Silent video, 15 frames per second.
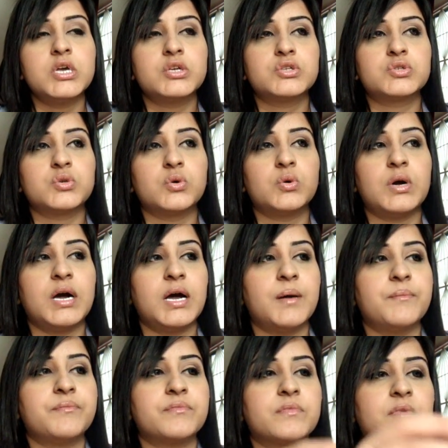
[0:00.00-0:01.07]
So
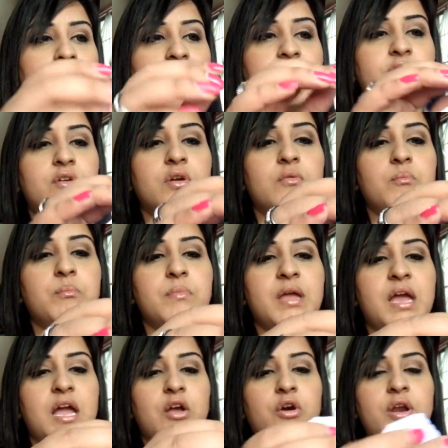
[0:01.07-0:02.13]
I
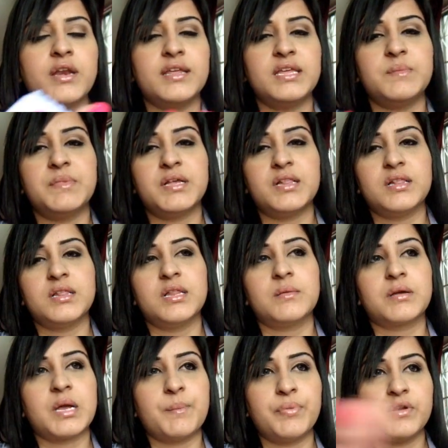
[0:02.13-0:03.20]
got an email
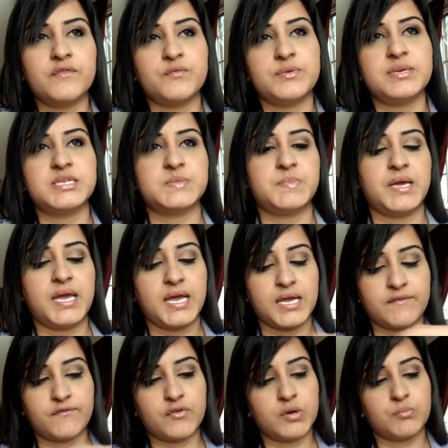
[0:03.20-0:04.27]
a couple of weeks
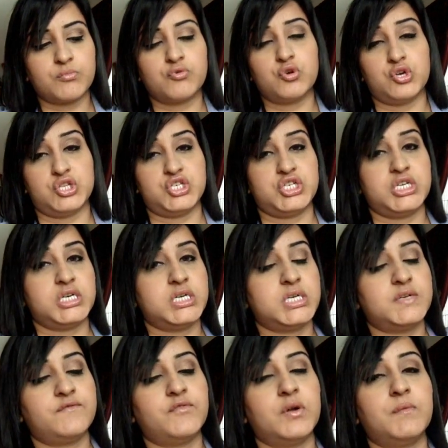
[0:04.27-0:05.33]
back from
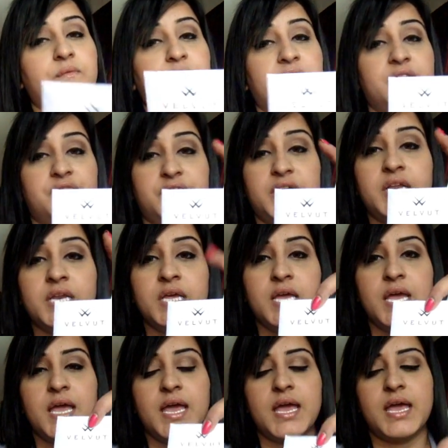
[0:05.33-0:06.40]
Roger from Velvet,
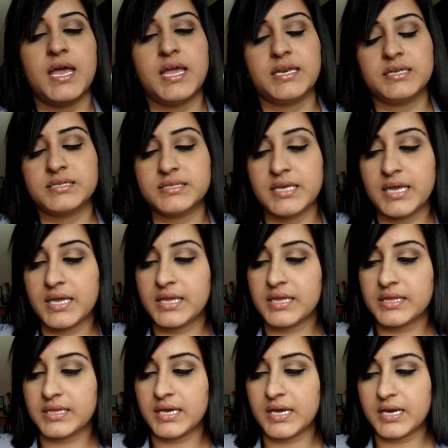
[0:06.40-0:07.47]
and
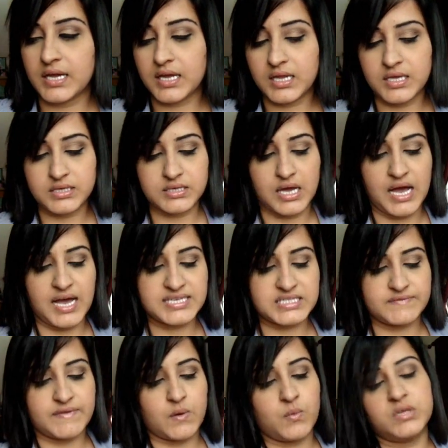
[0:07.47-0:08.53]
saying that he
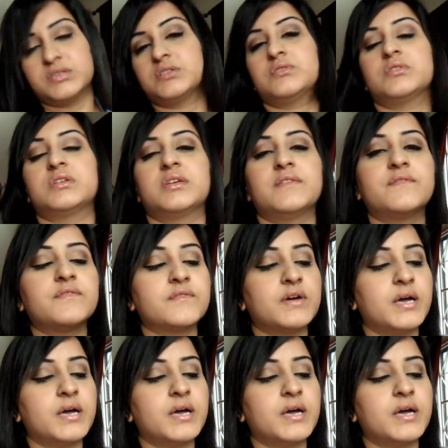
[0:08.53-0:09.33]
asked if I wanted to give